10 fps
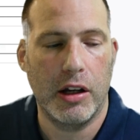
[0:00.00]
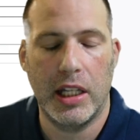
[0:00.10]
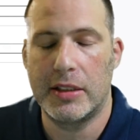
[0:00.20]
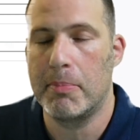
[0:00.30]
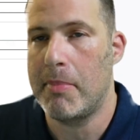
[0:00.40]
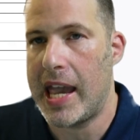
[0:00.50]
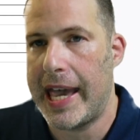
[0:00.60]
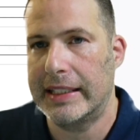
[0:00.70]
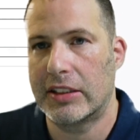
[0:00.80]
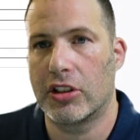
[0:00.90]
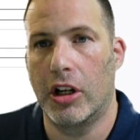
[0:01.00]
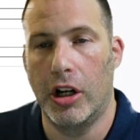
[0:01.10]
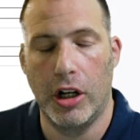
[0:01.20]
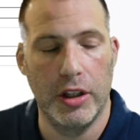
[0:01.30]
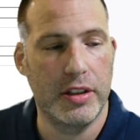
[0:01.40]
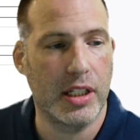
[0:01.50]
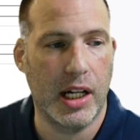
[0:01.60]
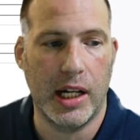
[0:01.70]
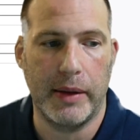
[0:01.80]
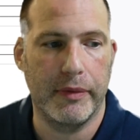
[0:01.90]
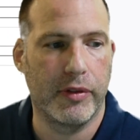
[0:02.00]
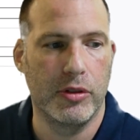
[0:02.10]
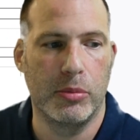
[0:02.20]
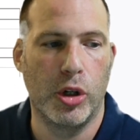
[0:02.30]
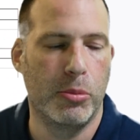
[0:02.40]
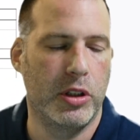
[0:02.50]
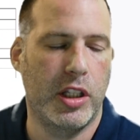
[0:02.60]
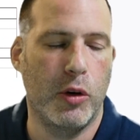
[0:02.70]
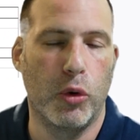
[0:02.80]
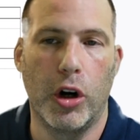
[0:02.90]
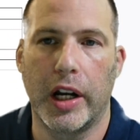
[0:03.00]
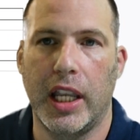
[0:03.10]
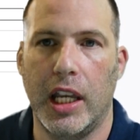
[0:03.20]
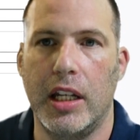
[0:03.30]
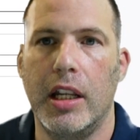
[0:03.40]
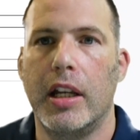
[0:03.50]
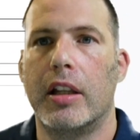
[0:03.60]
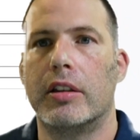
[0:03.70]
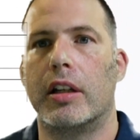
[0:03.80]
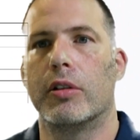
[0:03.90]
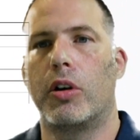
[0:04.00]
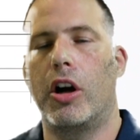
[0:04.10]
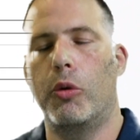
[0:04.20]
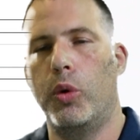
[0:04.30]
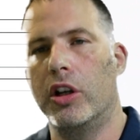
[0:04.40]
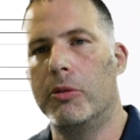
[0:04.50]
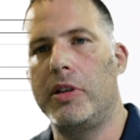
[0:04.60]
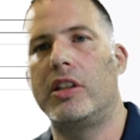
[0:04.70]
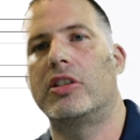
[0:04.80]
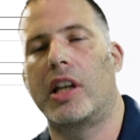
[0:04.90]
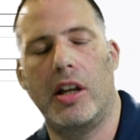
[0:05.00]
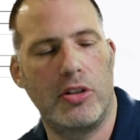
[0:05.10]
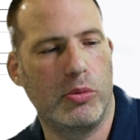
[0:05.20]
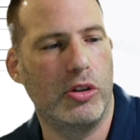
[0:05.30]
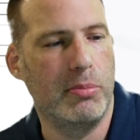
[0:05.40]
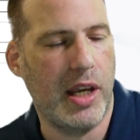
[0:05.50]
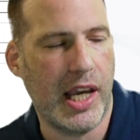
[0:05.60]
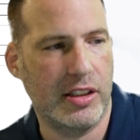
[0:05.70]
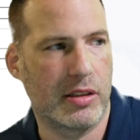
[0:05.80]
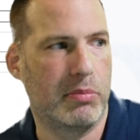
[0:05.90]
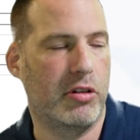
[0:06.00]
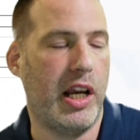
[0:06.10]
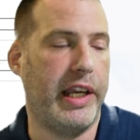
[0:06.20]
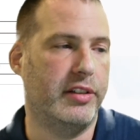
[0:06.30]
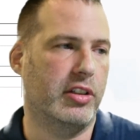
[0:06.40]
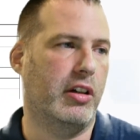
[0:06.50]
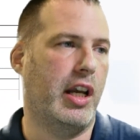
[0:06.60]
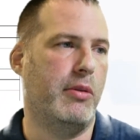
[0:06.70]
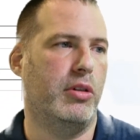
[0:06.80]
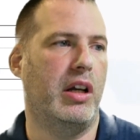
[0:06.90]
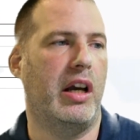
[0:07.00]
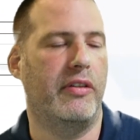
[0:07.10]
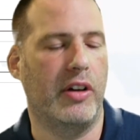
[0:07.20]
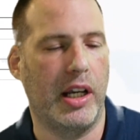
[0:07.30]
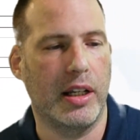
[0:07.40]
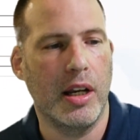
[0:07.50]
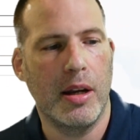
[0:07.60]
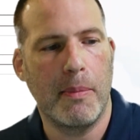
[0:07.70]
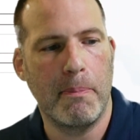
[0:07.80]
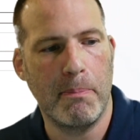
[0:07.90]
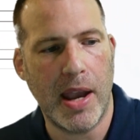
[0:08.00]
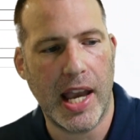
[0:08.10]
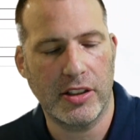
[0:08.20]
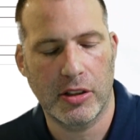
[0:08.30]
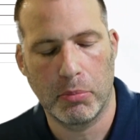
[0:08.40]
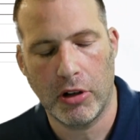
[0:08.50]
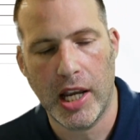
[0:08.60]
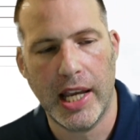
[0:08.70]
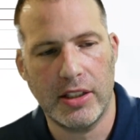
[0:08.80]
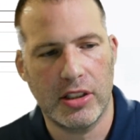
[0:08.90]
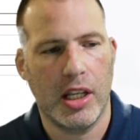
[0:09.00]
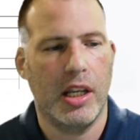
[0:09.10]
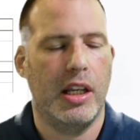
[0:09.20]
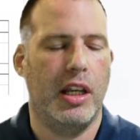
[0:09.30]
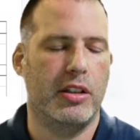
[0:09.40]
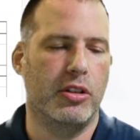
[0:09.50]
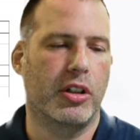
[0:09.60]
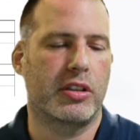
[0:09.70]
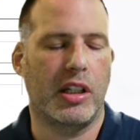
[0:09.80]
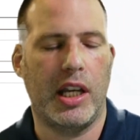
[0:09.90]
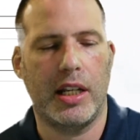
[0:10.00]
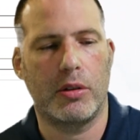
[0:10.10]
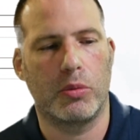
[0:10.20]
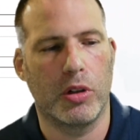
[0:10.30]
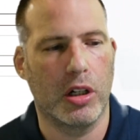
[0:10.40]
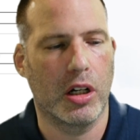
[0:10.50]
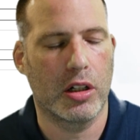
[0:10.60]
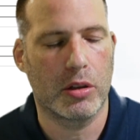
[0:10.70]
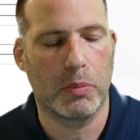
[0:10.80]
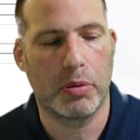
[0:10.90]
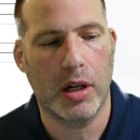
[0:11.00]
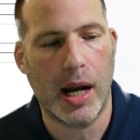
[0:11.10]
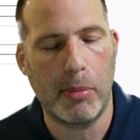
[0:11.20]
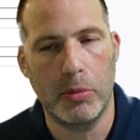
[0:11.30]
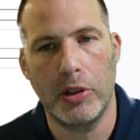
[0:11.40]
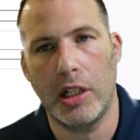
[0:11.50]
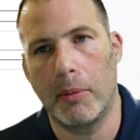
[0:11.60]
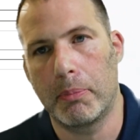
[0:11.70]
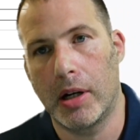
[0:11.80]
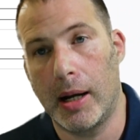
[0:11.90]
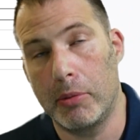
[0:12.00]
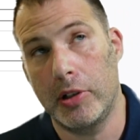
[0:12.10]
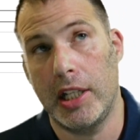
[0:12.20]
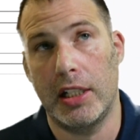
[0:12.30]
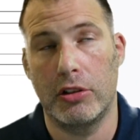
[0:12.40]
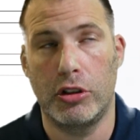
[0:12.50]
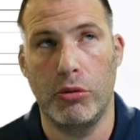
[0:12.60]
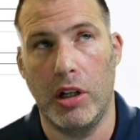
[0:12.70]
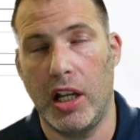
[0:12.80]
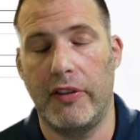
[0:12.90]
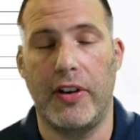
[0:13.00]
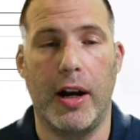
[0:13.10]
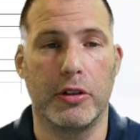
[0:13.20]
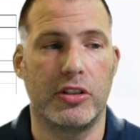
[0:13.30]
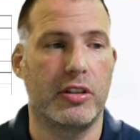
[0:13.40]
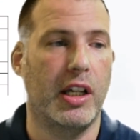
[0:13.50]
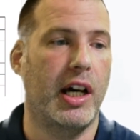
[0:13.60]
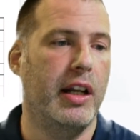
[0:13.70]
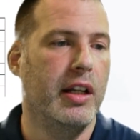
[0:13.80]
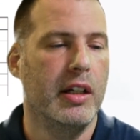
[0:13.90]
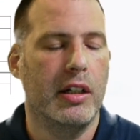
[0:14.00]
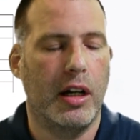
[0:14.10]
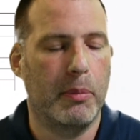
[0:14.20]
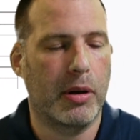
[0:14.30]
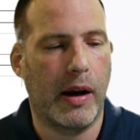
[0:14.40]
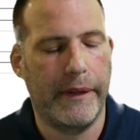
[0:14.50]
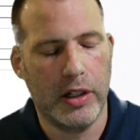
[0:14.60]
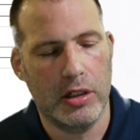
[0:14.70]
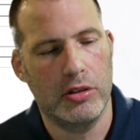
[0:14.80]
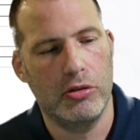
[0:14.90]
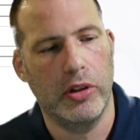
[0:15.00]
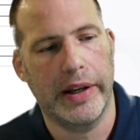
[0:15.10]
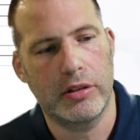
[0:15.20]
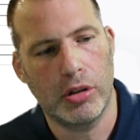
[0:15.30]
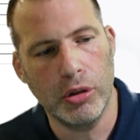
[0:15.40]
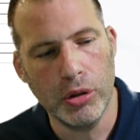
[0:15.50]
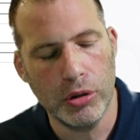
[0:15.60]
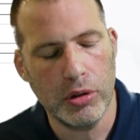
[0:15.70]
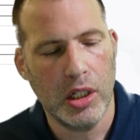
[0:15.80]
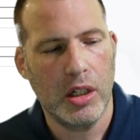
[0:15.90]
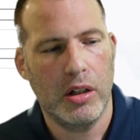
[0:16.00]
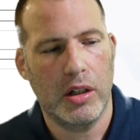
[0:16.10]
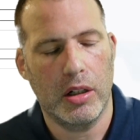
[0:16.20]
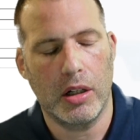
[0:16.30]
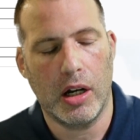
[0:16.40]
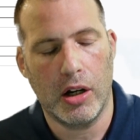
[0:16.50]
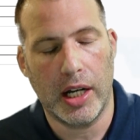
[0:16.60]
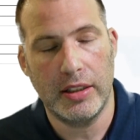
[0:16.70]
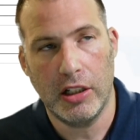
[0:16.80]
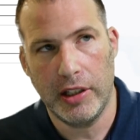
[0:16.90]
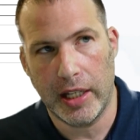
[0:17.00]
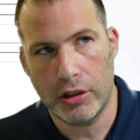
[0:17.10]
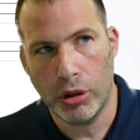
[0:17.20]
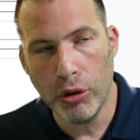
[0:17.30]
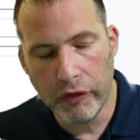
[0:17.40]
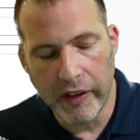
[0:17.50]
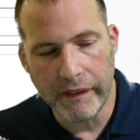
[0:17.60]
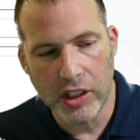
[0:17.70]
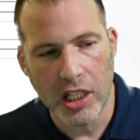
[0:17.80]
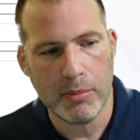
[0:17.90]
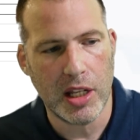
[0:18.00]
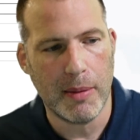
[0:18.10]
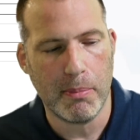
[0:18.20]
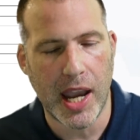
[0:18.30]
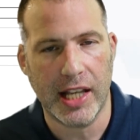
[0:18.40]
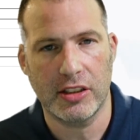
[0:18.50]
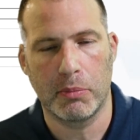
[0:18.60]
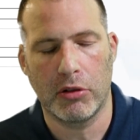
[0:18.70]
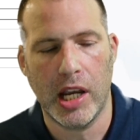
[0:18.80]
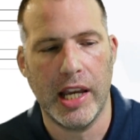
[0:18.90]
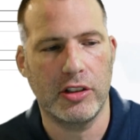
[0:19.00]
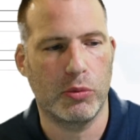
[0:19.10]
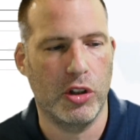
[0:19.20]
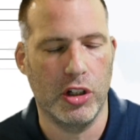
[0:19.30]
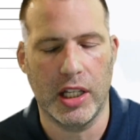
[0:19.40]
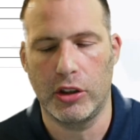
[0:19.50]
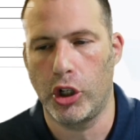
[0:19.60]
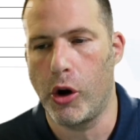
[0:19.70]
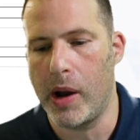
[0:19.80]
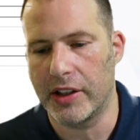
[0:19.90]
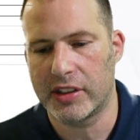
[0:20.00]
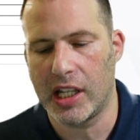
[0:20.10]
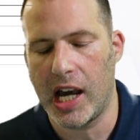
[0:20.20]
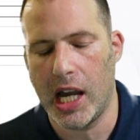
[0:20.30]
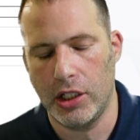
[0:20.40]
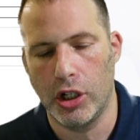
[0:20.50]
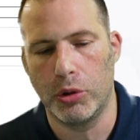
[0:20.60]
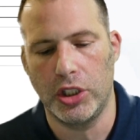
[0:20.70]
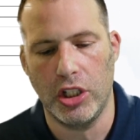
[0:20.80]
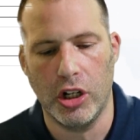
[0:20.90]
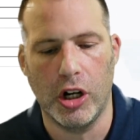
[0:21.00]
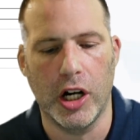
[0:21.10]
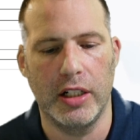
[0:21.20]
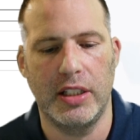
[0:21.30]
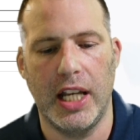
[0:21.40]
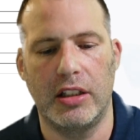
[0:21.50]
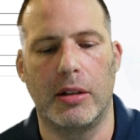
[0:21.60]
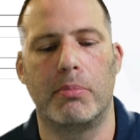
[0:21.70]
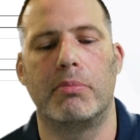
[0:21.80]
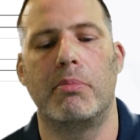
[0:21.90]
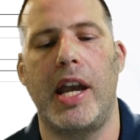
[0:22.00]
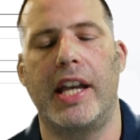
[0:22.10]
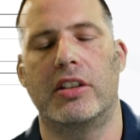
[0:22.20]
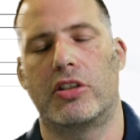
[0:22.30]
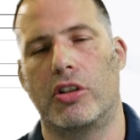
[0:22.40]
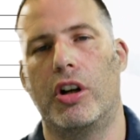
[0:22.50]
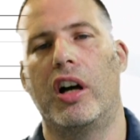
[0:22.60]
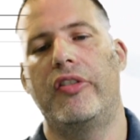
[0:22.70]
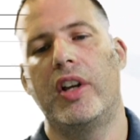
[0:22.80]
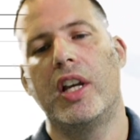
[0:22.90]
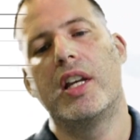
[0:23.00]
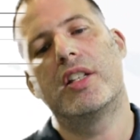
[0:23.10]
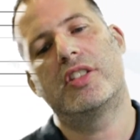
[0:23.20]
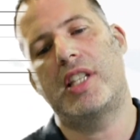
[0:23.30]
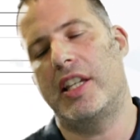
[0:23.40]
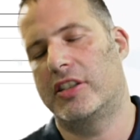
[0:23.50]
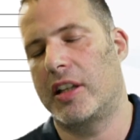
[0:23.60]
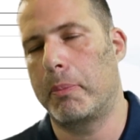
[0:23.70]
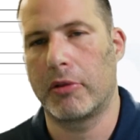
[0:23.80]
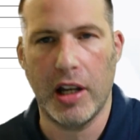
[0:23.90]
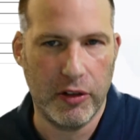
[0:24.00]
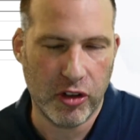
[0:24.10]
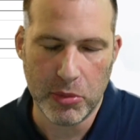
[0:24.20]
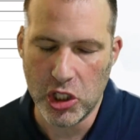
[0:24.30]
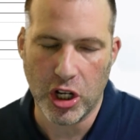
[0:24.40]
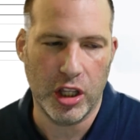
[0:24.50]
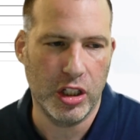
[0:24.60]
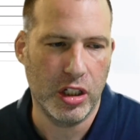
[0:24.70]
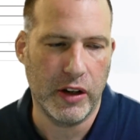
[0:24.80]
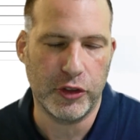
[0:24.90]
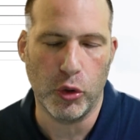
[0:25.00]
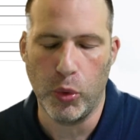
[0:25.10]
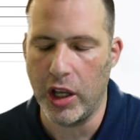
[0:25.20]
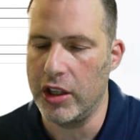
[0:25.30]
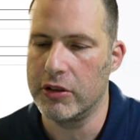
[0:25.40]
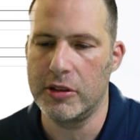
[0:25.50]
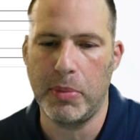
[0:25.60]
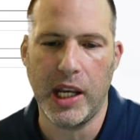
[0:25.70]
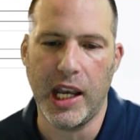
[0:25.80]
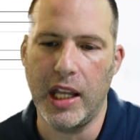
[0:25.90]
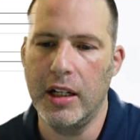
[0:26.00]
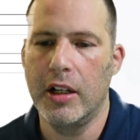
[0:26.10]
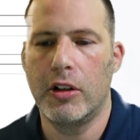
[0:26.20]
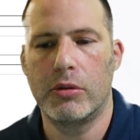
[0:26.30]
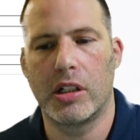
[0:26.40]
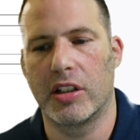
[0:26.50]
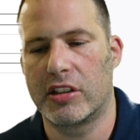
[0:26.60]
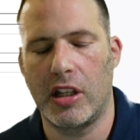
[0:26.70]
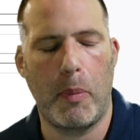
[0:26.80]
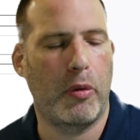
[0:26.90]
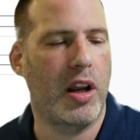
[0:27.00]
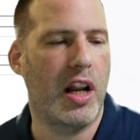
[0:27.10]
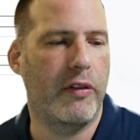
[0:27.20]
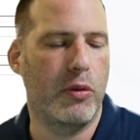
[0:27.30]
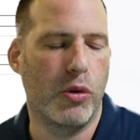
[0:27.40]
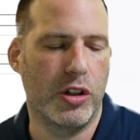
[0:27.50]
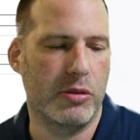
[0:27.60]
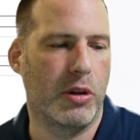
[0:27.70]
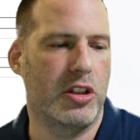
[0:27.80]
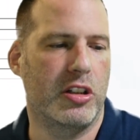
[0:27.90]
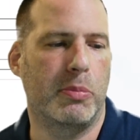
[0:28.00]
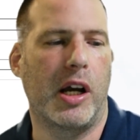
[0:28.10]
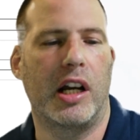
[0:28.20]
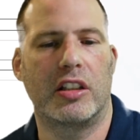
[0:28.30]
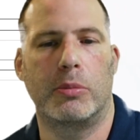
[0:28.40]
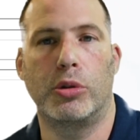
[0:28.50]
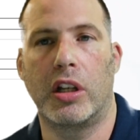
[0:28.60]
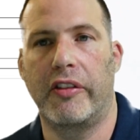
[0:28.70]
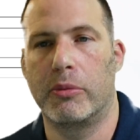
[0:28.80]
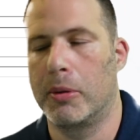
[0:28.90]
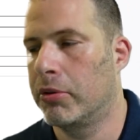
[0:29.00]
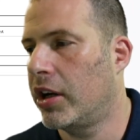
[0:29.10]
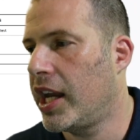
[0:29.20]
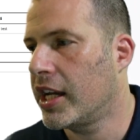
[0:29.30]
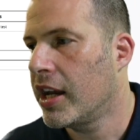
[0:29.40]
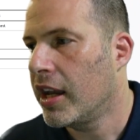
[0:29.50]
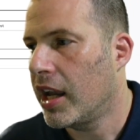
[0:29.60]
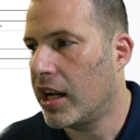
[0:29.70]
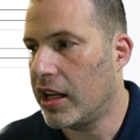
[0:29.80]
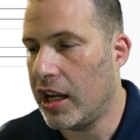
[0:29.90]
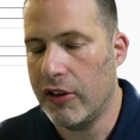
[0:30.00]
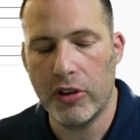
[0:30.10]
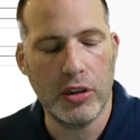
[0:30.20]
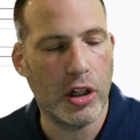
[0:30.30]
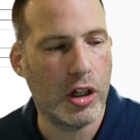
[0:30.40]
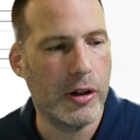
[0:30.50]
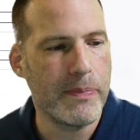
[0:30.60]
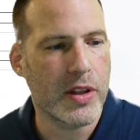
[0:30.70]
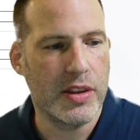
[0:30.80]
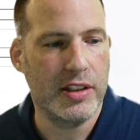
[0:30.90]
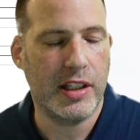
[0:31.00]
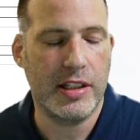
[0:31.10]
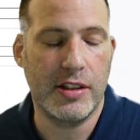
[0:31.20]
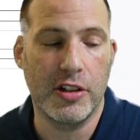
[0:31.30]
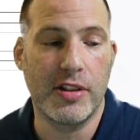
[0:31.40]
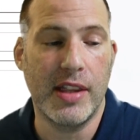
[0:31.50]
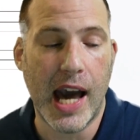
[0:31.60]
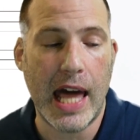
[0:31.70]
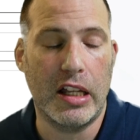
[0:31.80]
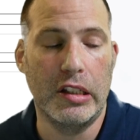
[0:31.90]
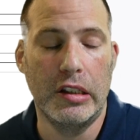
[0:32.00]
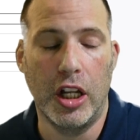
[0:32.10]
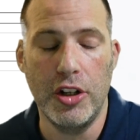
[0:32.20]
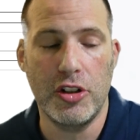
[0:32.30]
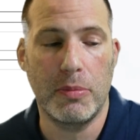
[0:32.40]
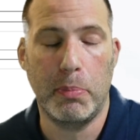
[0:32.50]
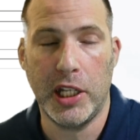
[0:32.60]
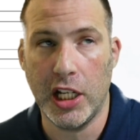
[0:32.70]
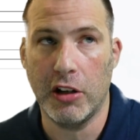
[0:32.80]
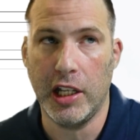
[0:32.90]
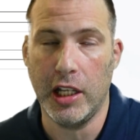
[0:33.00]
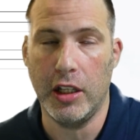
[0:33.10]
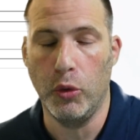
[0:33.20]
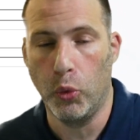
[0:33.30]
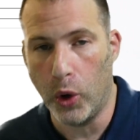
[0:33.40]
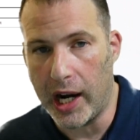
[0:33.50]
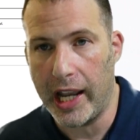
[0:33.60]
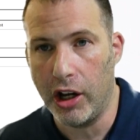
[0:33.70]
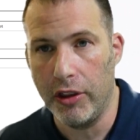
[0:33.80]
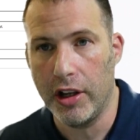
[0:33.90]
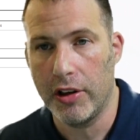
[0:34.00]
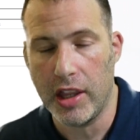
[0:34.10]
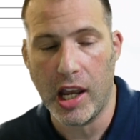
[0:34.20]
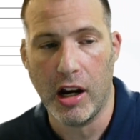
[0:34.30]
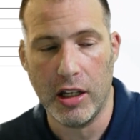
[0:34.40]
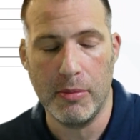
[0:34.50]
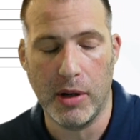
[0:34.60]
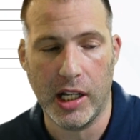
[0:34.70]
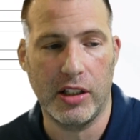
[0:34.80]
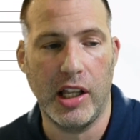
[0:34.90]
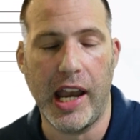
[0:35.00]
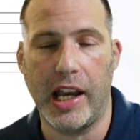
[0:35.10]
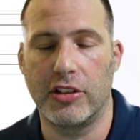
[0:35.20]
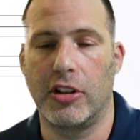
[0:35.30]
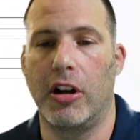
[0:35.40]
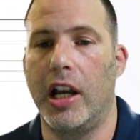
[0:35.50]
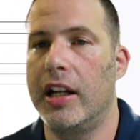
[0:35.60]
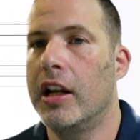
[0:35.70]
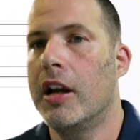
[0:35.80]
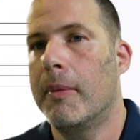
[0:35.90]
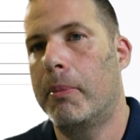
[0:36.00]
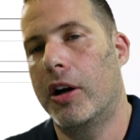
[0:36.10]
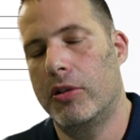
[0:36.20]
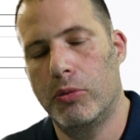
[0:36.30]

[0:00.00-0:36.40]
it's masks all the time. From the moment they walk in, there will be scheduled mask breaks, all right? We'll have like mask breaks. It looks like I'm probably in a 2.5 hour slot. I'm probably going to do ideally like two 15-minute mask breaks where they'll get to go outside, go in the yard, take their masks off, stay separated from each other. If the weather is bad, we're going to separate everyone as much as possible, give them a break. And even though there's not a lunch period while they're there in my class, all right? But